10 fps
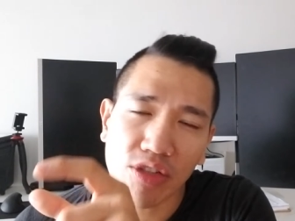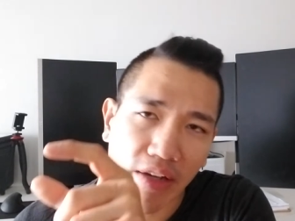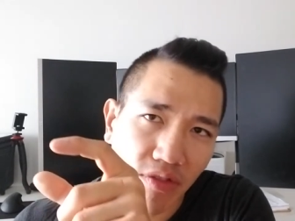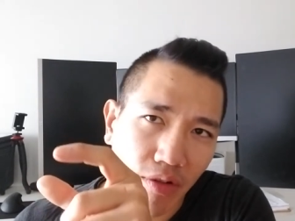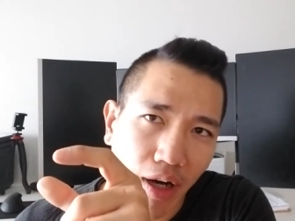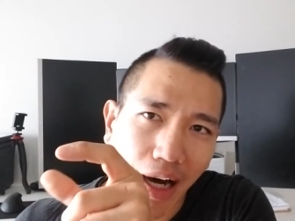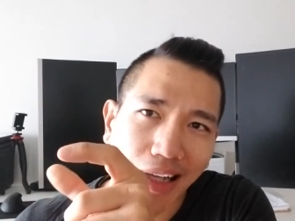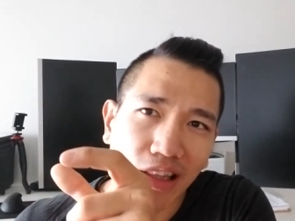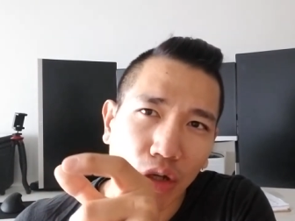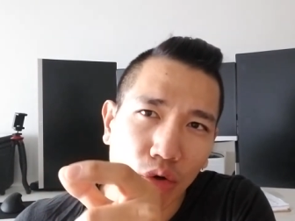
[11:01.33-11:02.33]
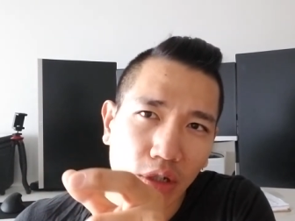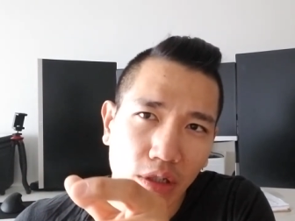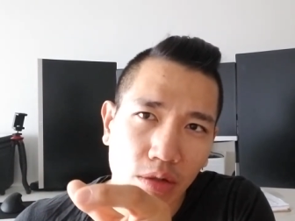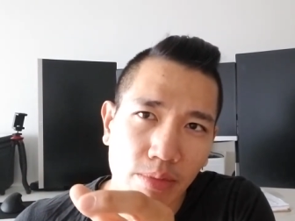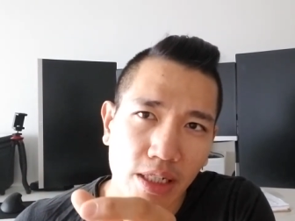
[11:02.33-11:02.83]
you have to unload a
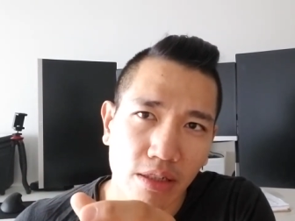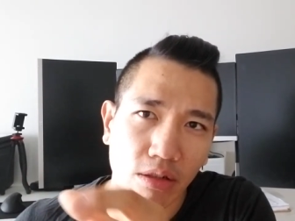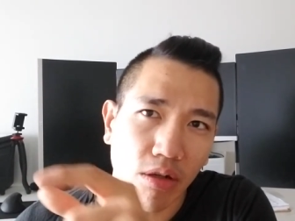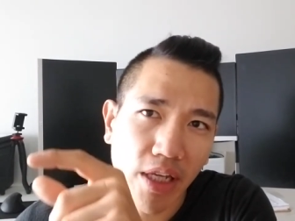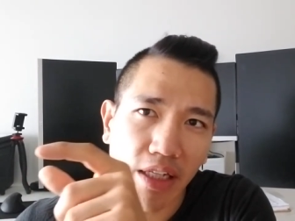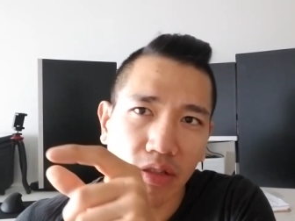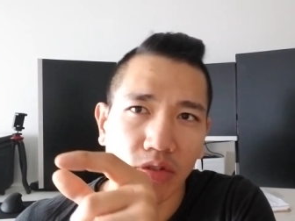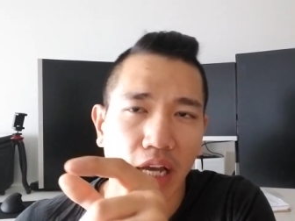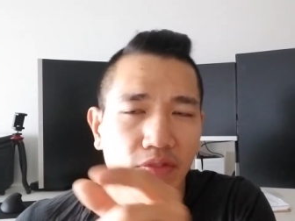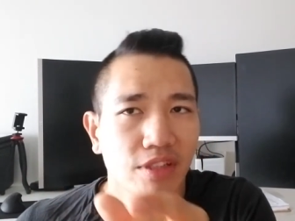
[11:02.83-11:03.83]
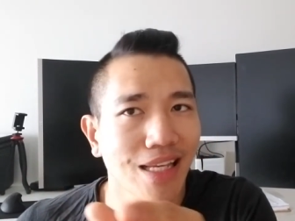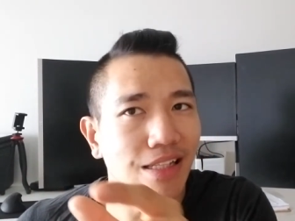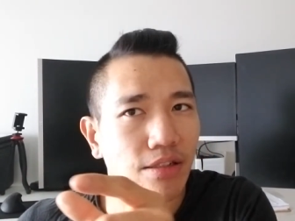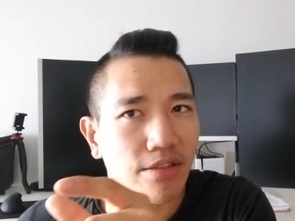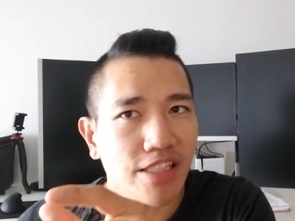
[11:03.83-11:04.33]
little bit, okay? So you have to take a
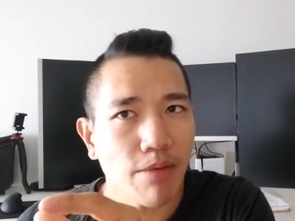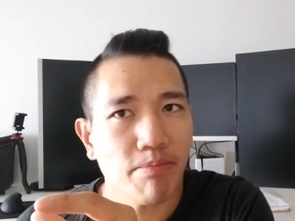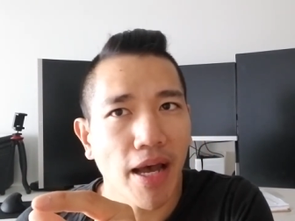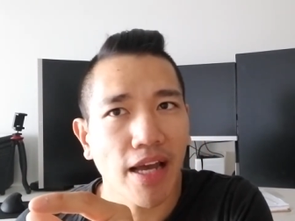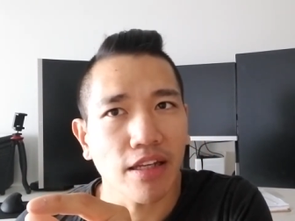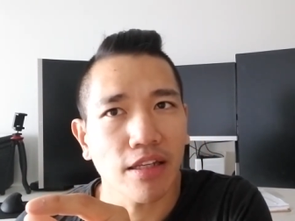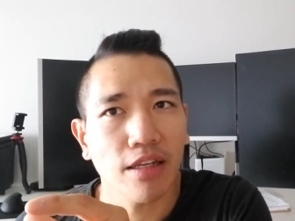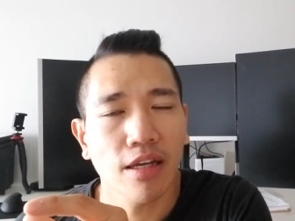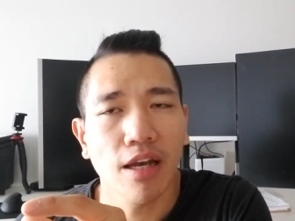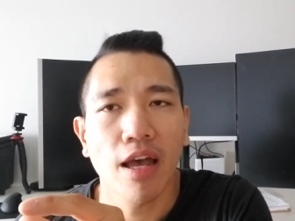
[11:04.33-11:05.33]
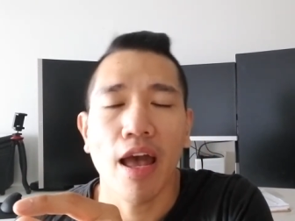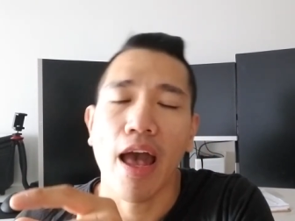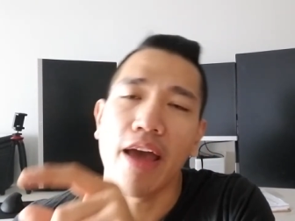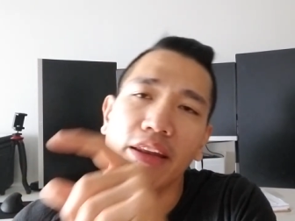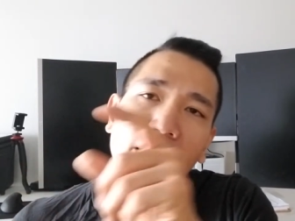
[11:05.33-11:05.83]
little step back,
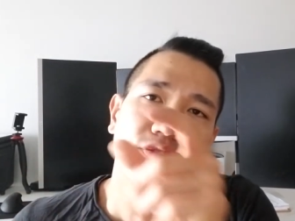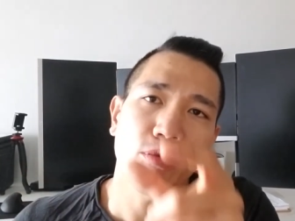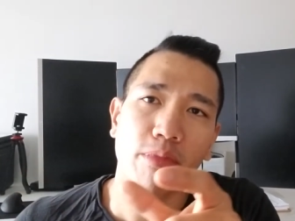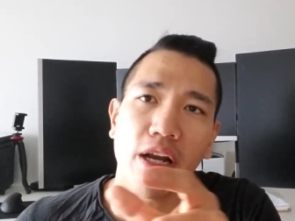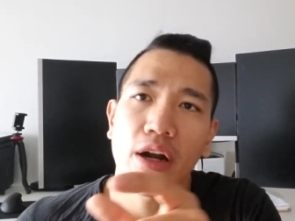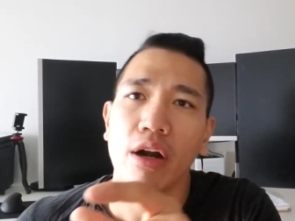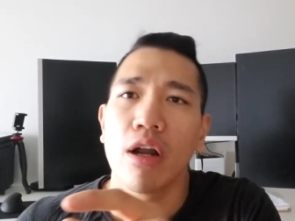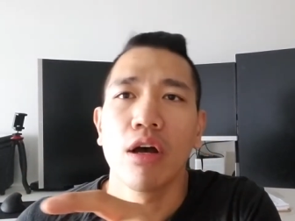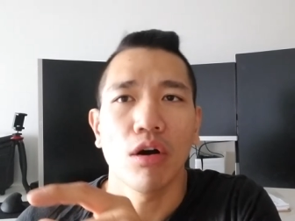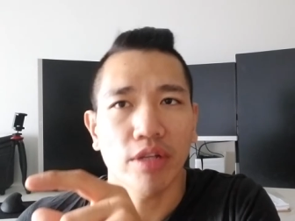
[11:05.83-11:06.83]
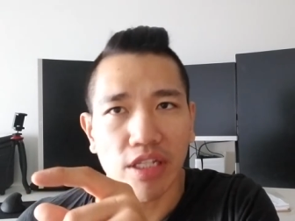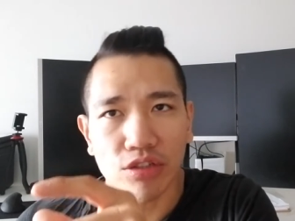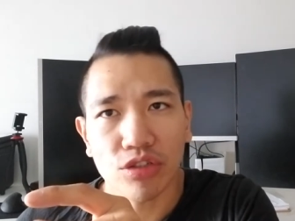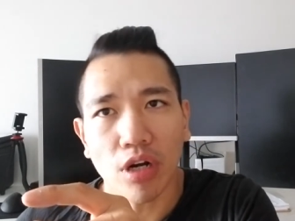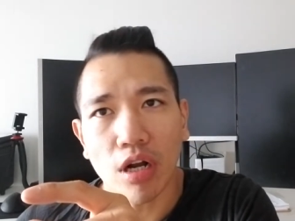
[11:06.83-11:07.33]
and then from there, okay, you
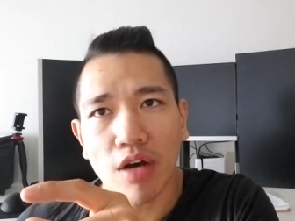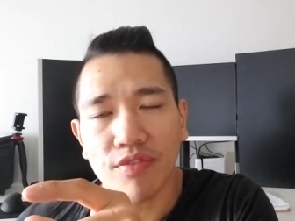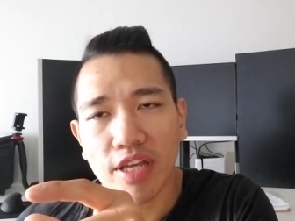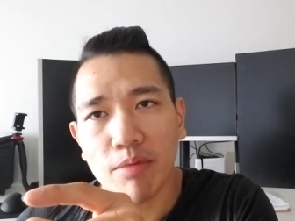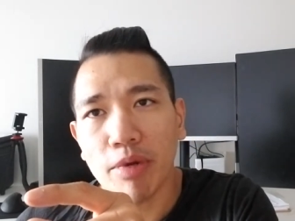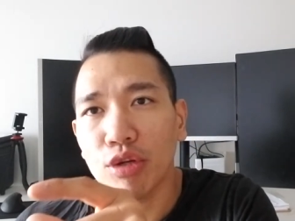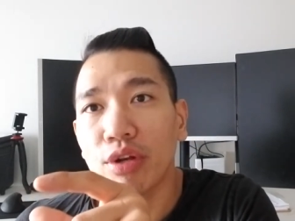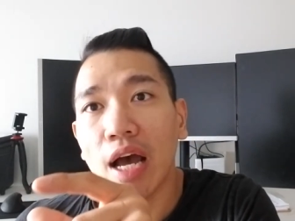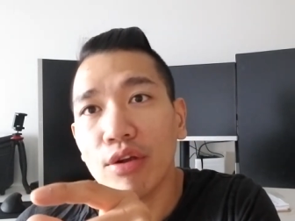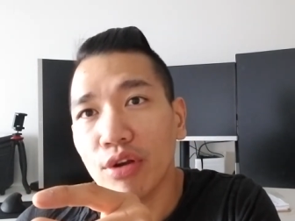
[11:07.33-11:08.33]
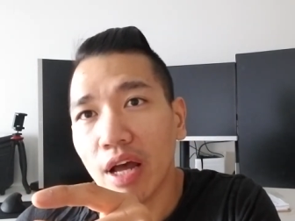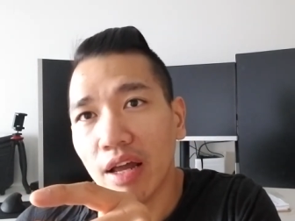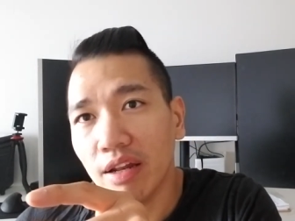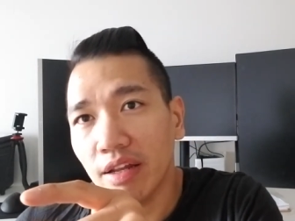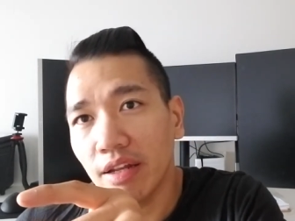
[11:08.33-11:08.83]
start off again, but you're now you're
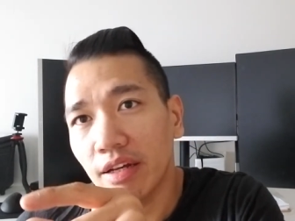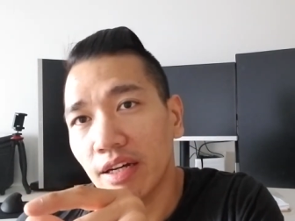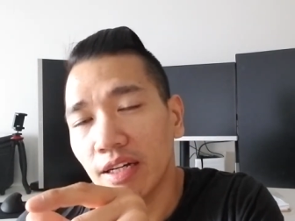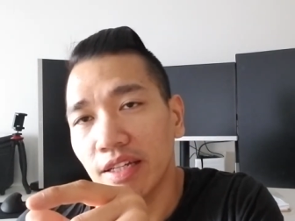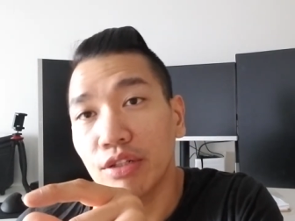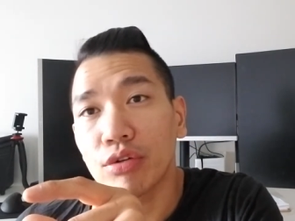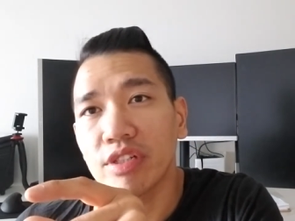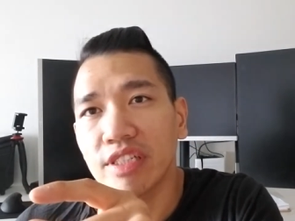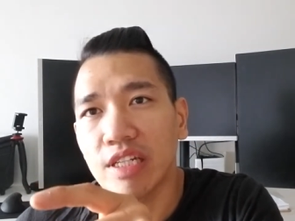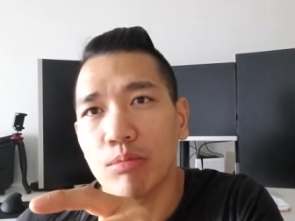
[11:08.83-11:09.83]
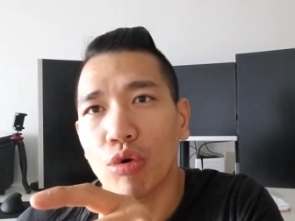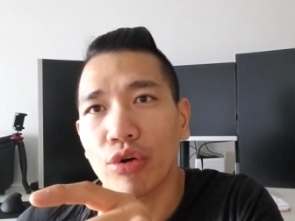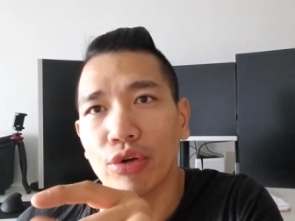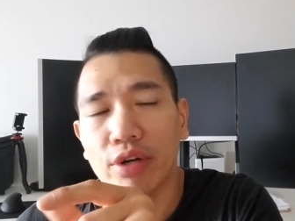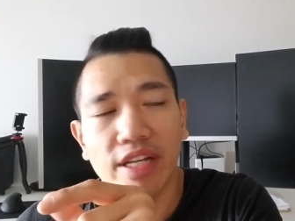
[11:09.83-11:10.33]
not in uh, endurance anymore.
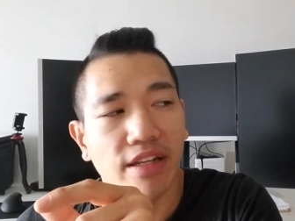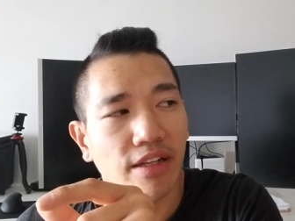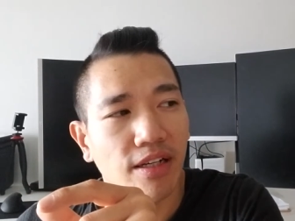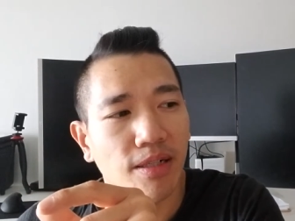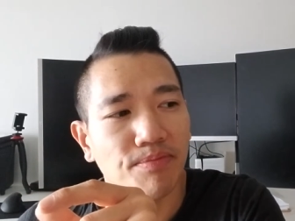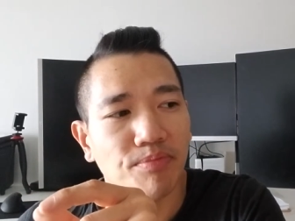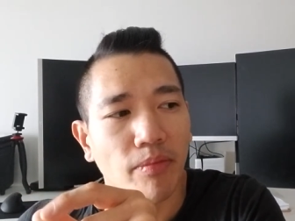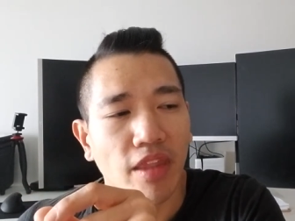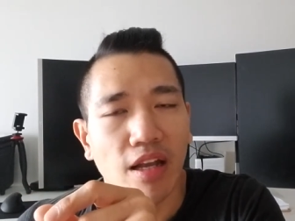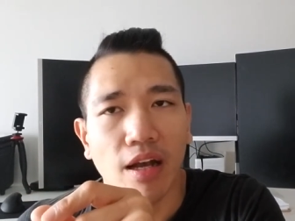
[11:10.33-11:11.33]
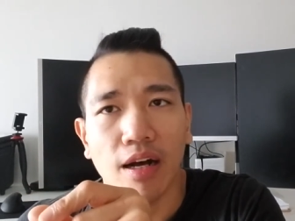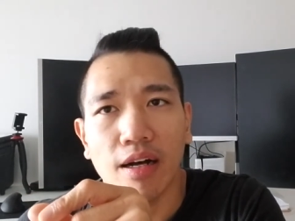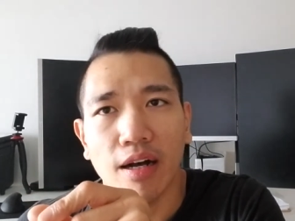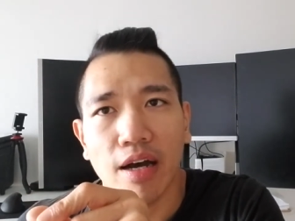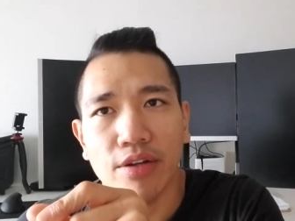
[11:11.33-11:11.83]
You're in um,
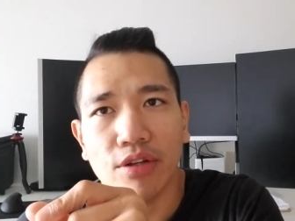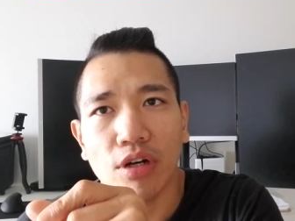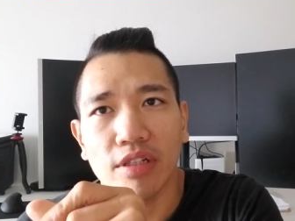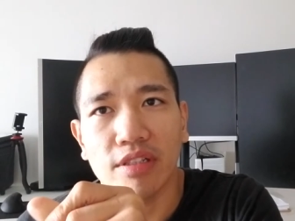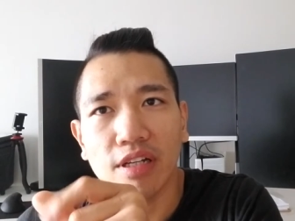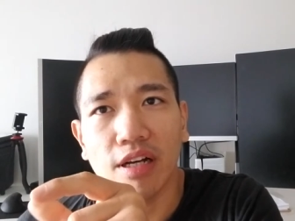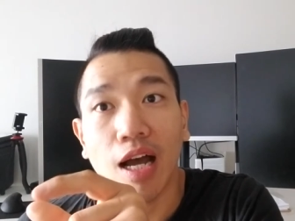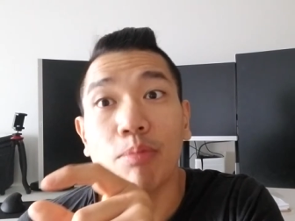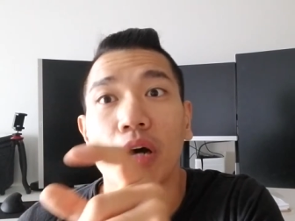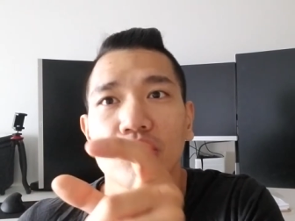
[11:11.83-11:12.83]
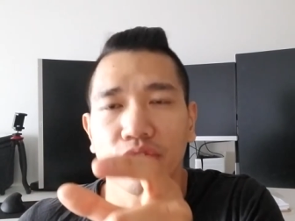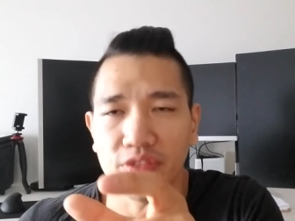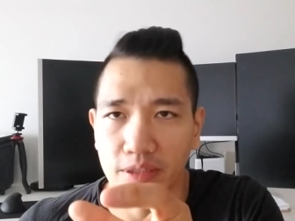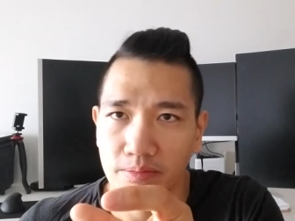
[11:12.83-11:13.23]
uh, how do you call it uh, hypertrophy.